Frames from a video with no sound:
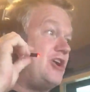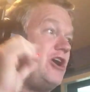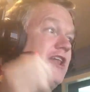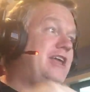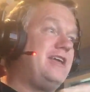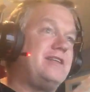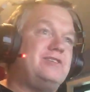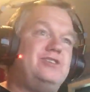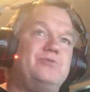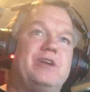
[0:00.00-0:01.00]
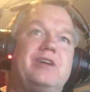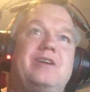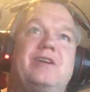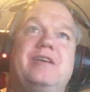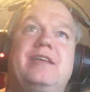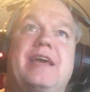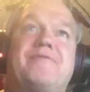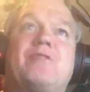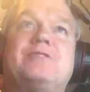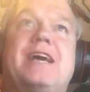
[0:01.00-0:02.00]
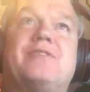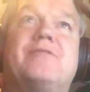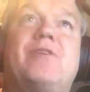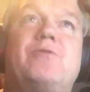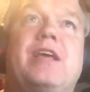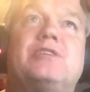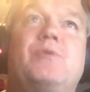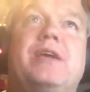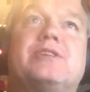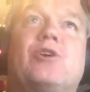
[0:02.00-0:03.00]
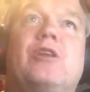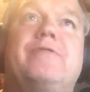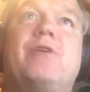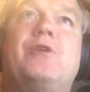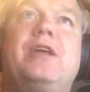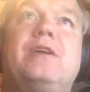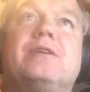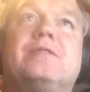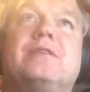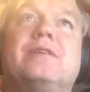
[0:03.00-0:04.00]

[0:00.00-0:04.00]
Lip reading: just calling to get folks out to vote next week. It's early voting